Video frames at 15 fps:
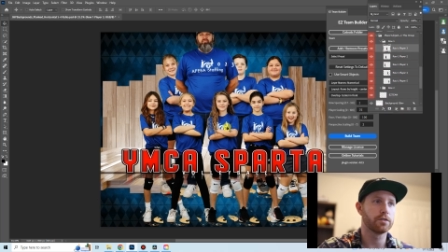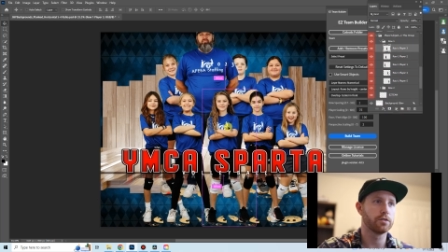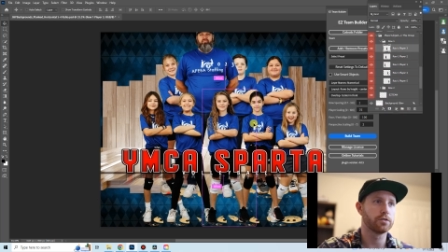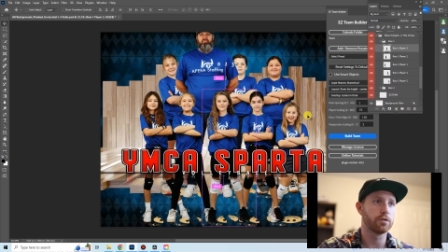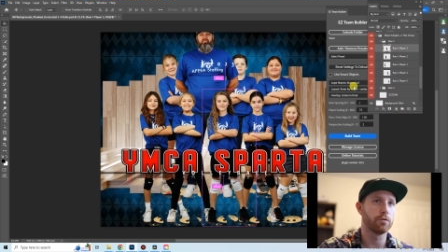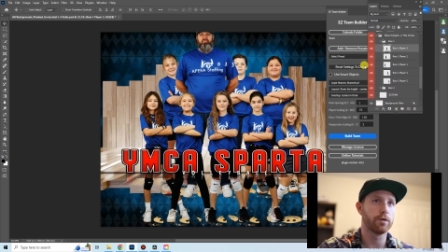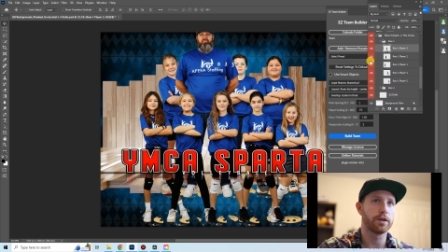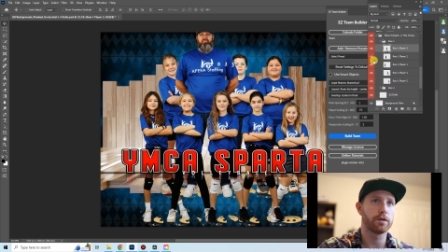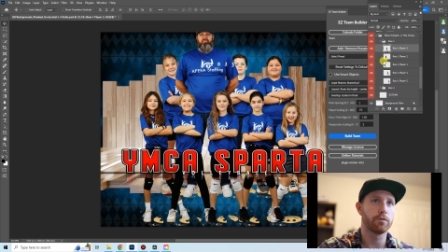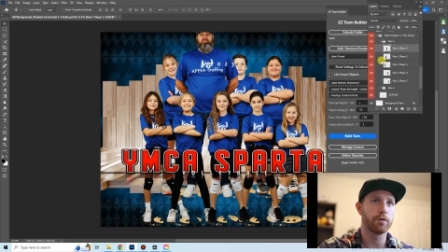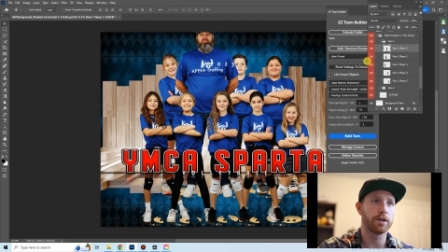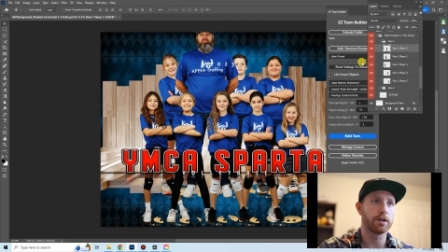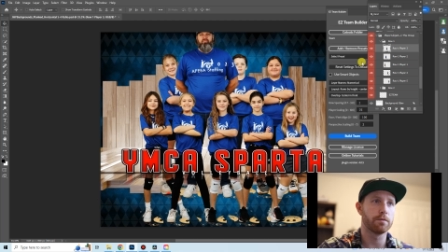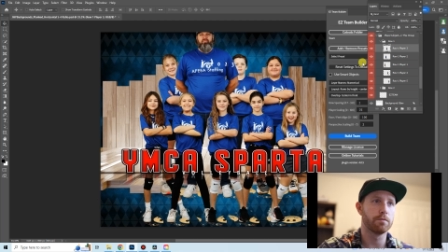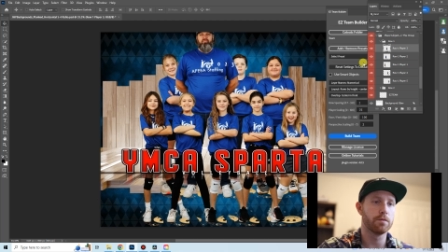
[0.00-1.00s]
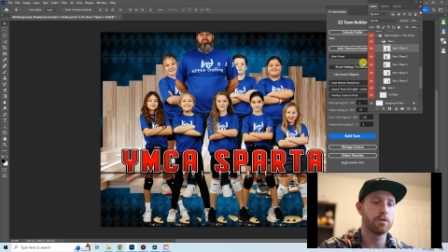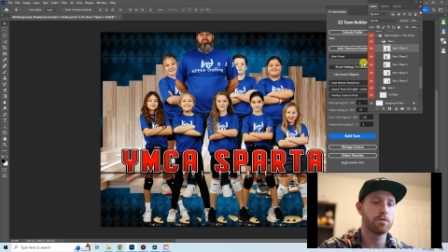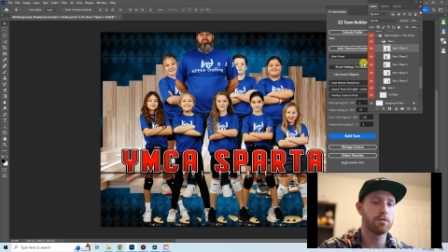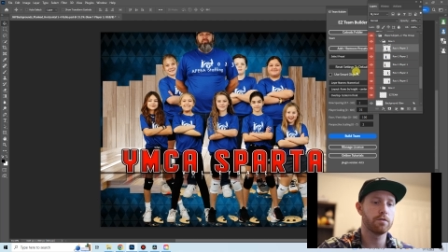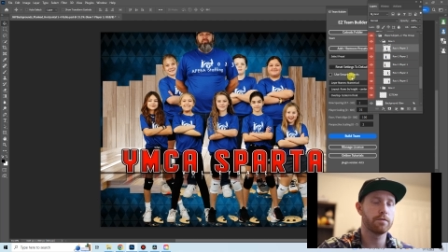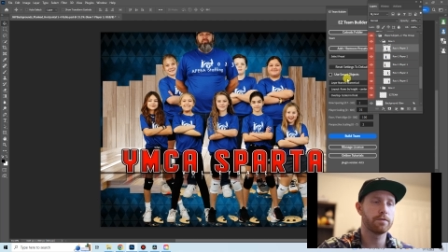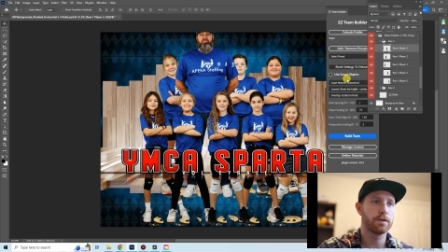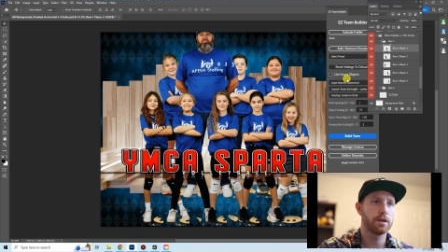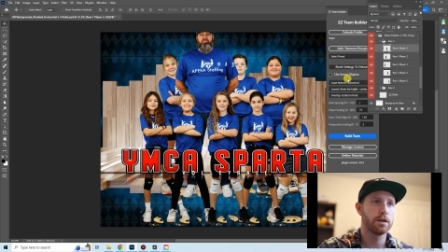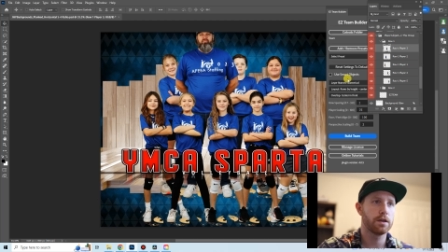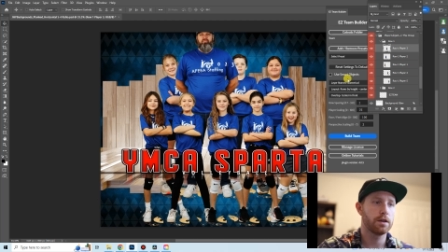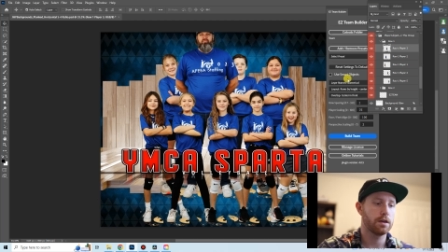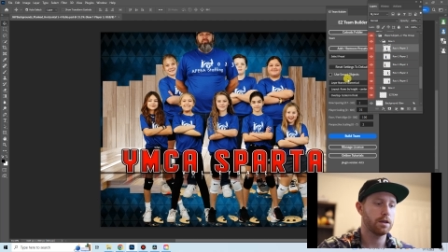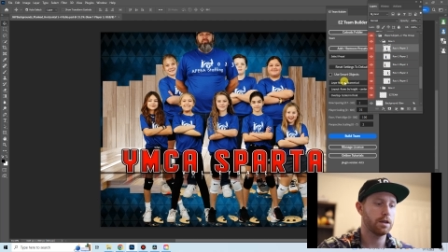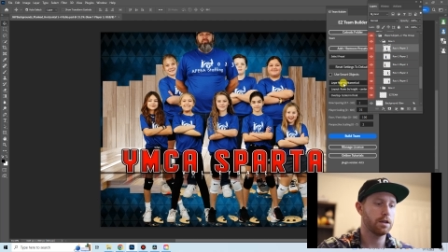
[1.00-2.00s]
So we can move
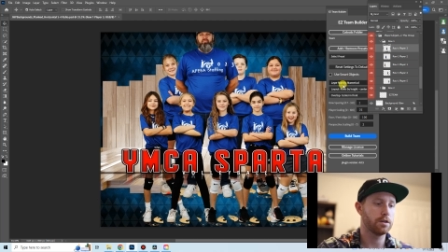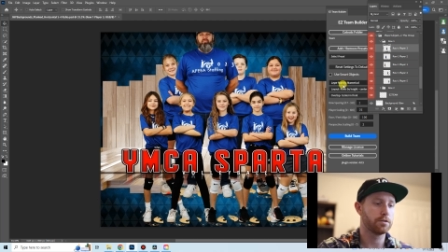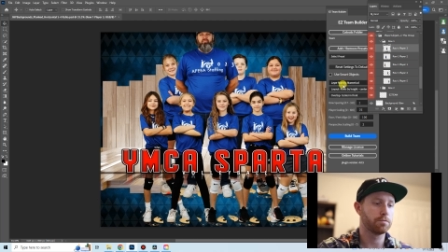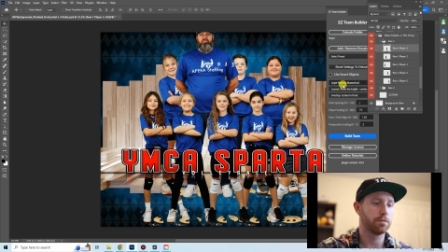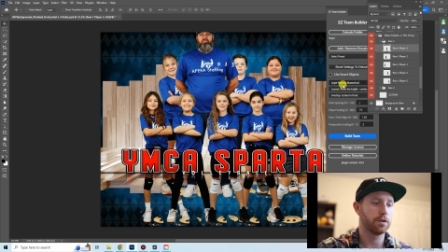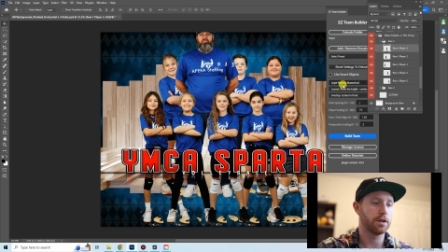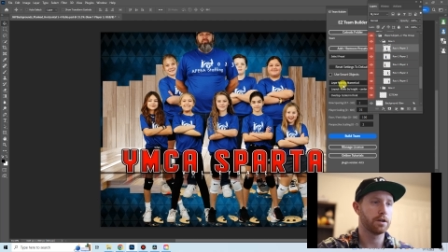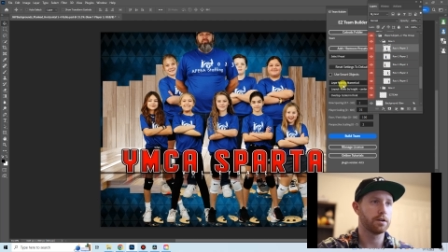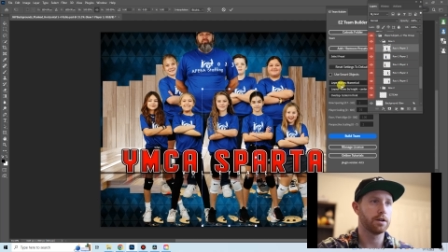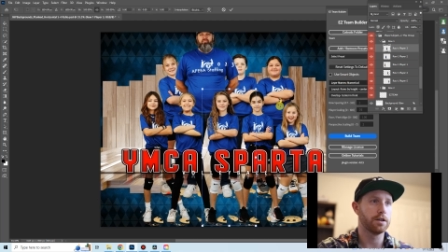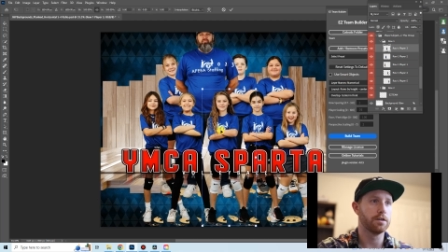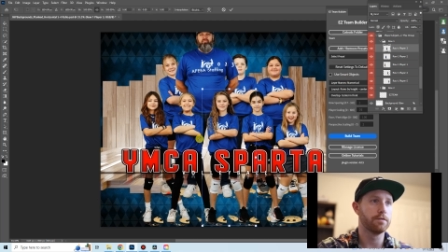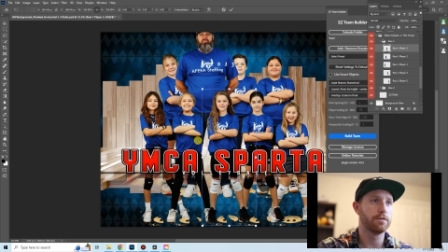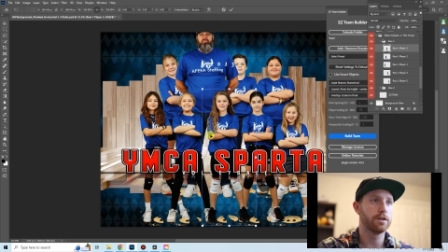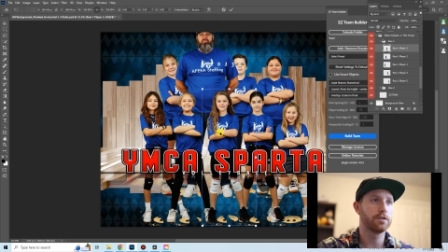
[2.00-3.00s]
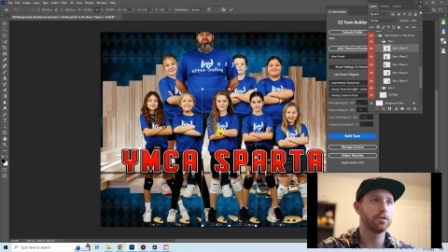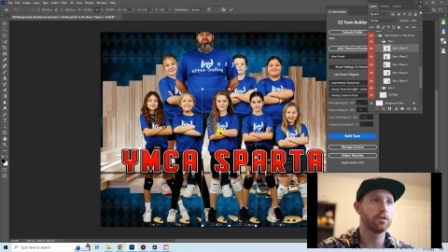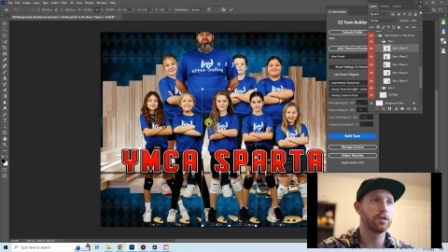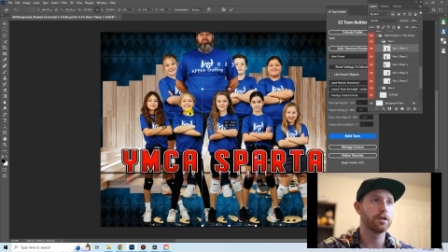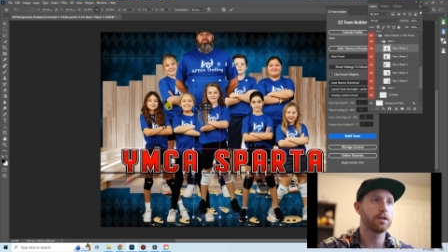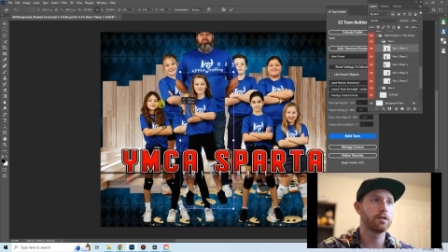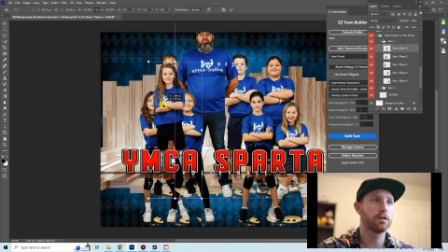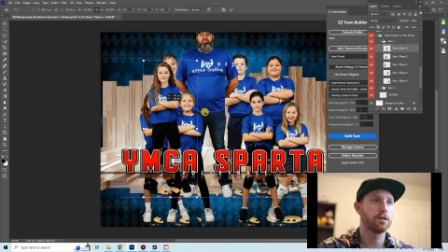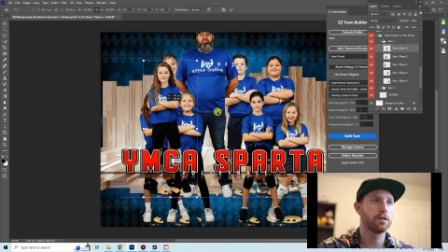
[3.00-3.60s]
each player individually,